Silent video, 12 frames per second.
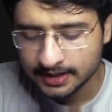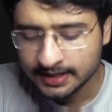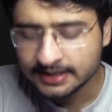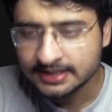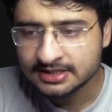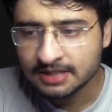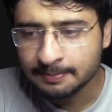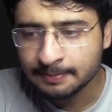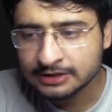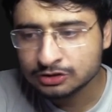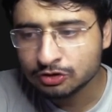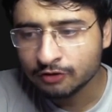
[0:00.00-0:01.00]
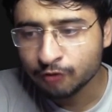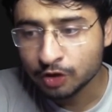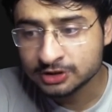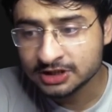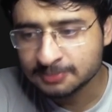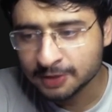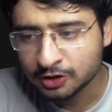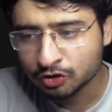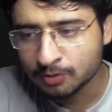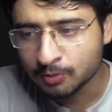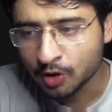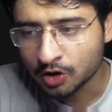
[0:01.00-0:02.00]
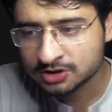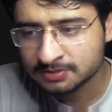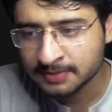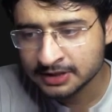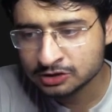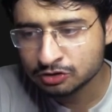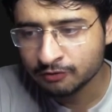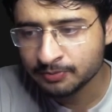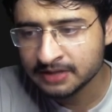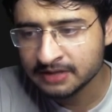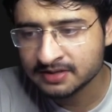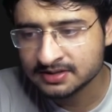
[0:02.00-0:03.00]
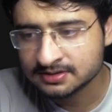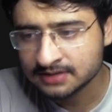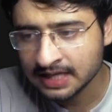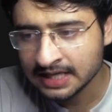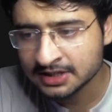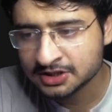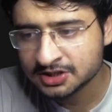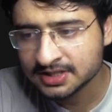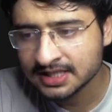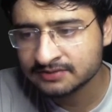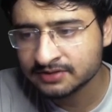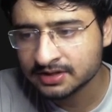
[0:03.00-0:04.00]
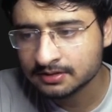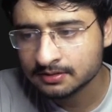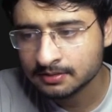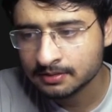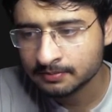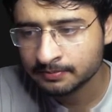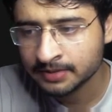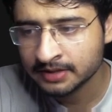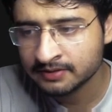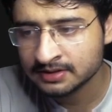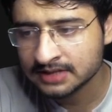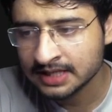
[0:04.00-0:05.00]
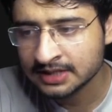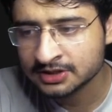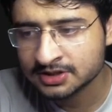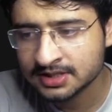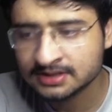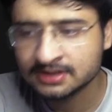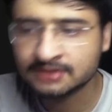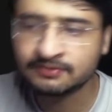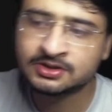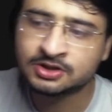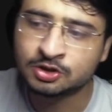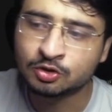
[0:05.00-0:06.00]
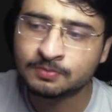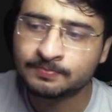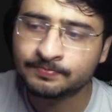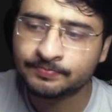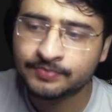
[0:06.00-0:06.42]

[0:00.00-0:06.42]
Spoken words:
integer best of, for this particular box, best of previous, I'll initialize with previous, I'll initialize it with 0.